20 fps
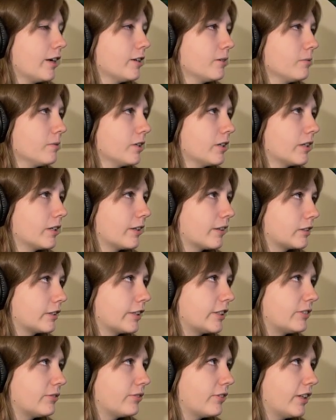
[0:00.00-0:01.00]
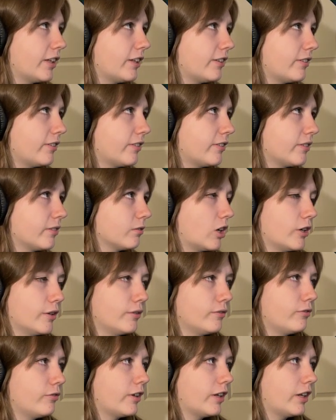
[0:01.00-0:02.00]
don't want to leave this
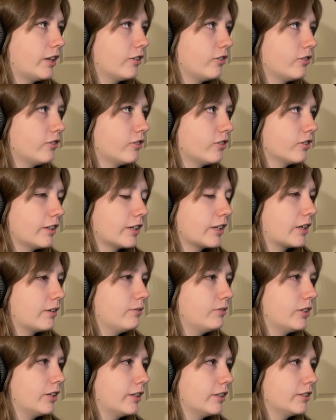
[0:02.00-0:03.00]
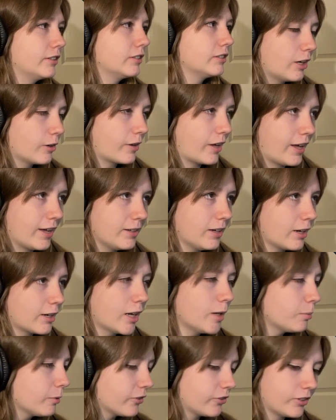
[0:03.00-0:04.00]
unfinished like I've done. Okay, a
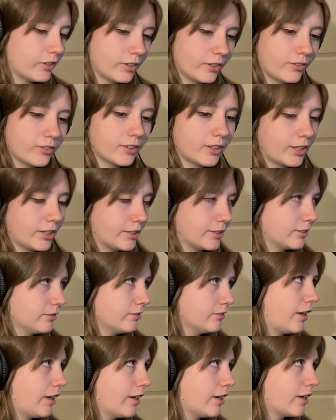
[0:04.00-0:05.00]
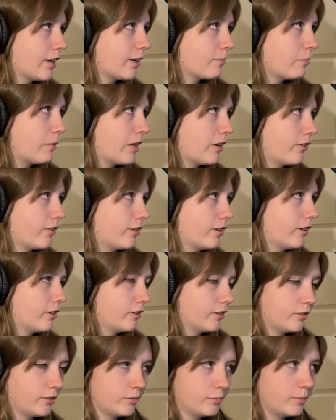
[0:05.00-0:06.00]
couple series ago, I made a starter
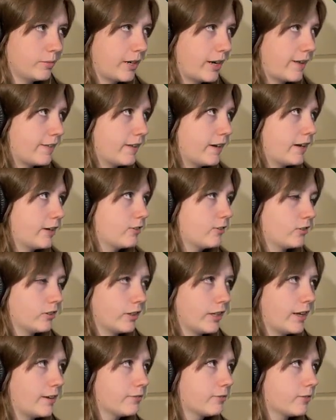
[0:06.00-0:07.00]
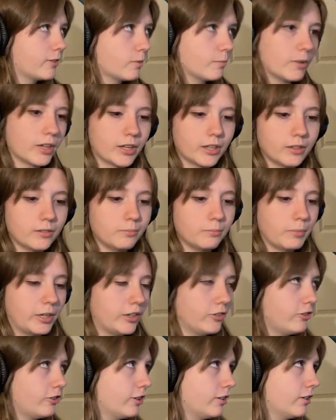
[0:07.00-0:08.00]
home and then I just left to make a
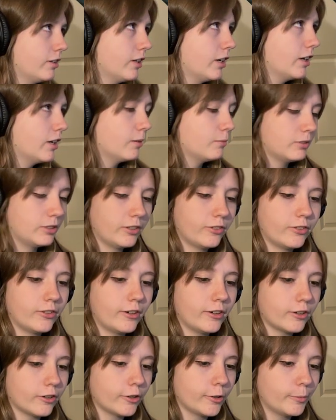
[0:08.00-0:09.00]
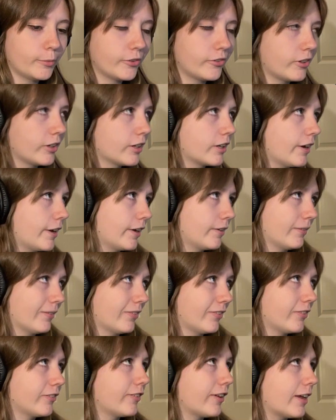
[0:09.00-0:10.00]
mansion. But the starter home was in kind of a
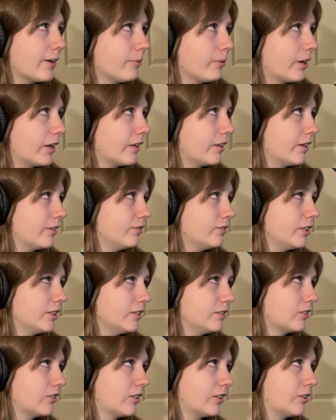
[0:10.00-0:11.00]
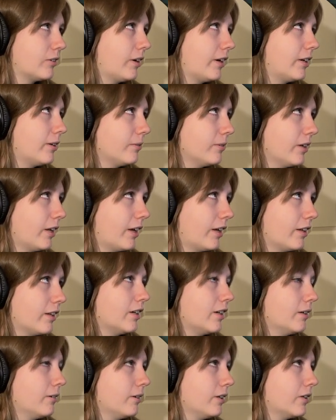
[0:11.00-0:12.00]
state when I left it, so I don't
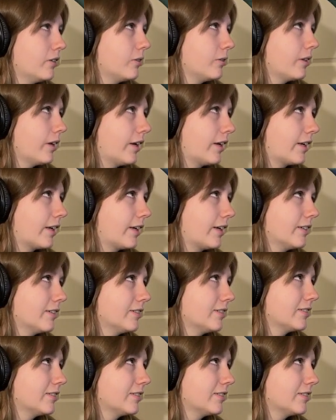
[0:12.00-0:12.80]
want to do that again.